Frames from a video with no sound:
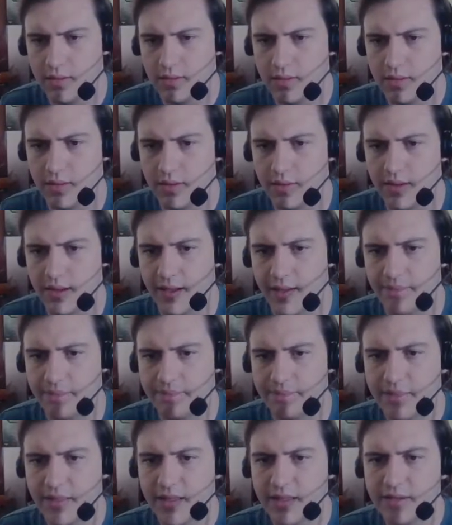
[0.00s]
There we are.
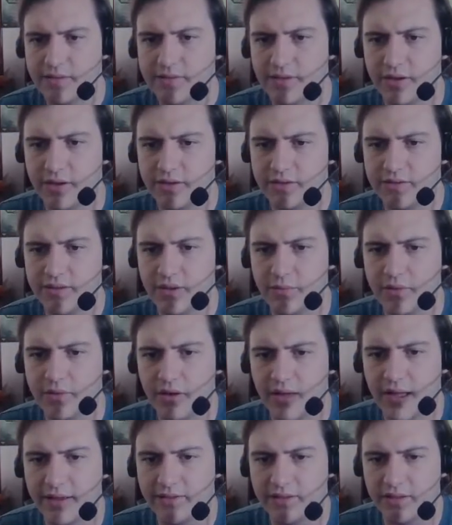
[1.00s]
So you can see we
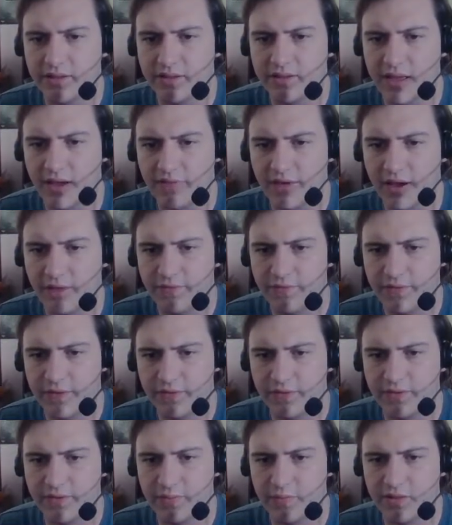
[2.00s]
got actually this. I've
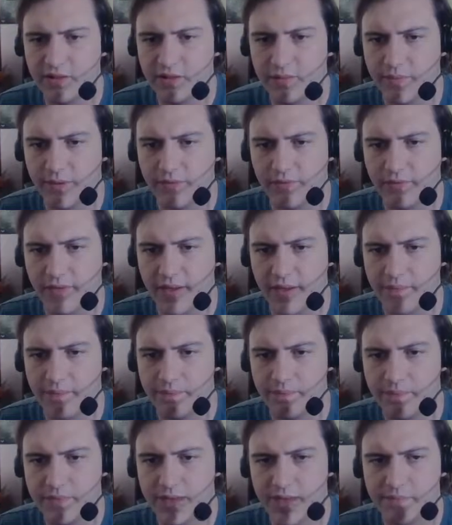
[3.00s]
filled this in with a little bit of
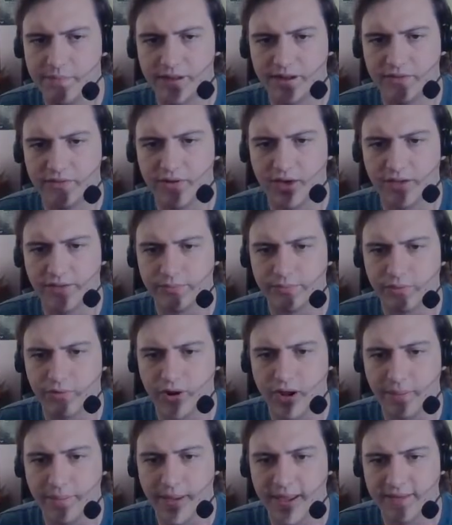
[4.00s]
Administratum
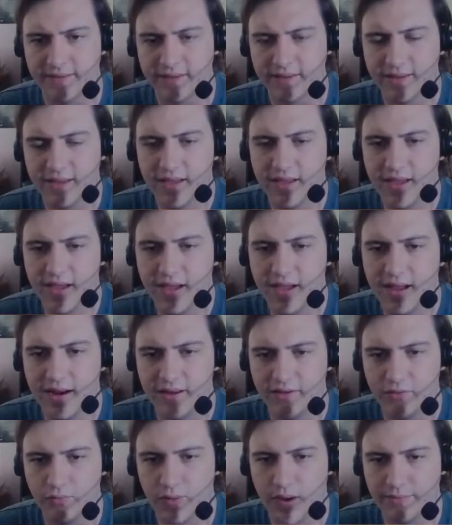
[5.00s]
grey paint,
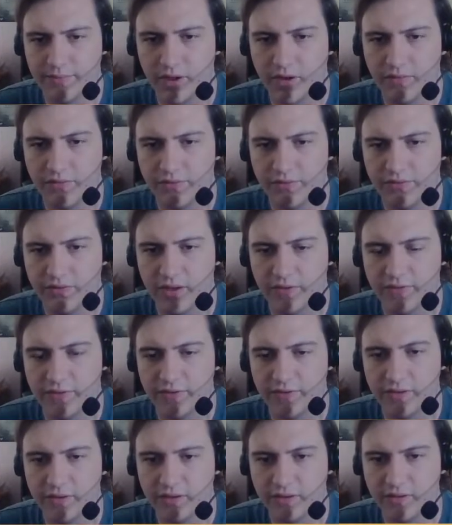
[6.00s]
and then just wiped it off the
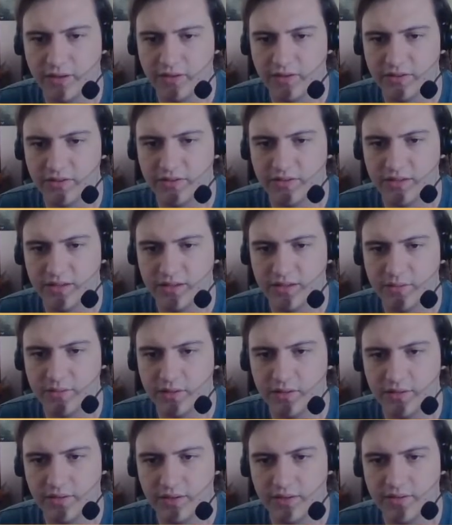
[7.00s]
surface, so you can actually see
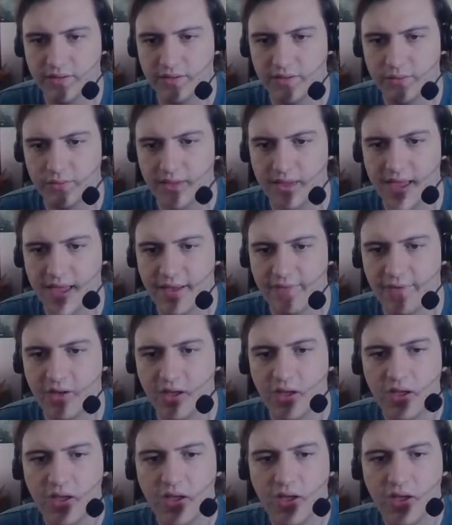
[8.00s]
some of the details that we have
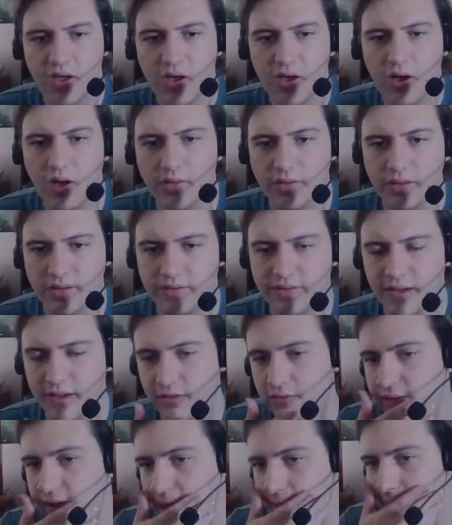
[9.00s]
on these
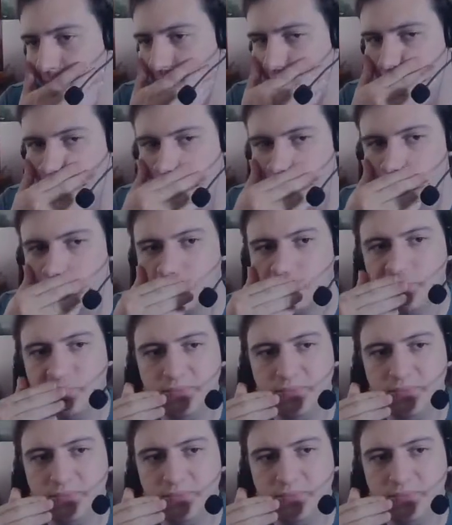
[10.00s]
nice flat panels.